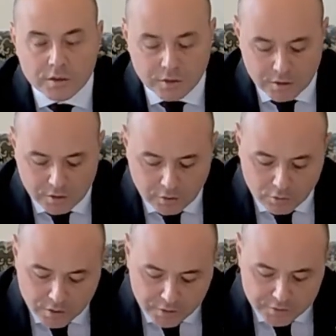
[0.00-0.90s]
the
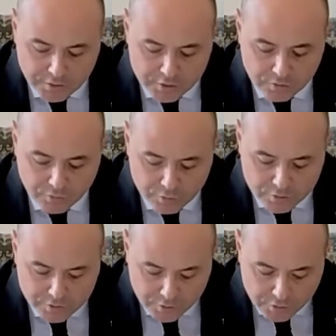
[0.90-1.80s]
Organization for
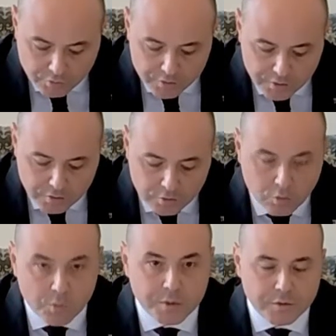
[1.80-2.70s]
the Security and
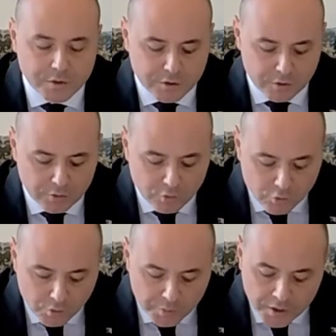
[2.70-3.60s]
Cooperation in
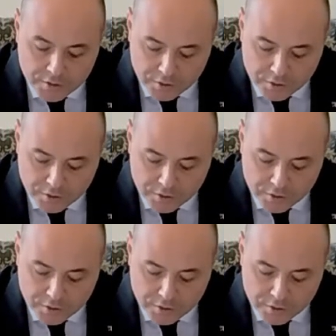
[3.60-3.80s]
Europe,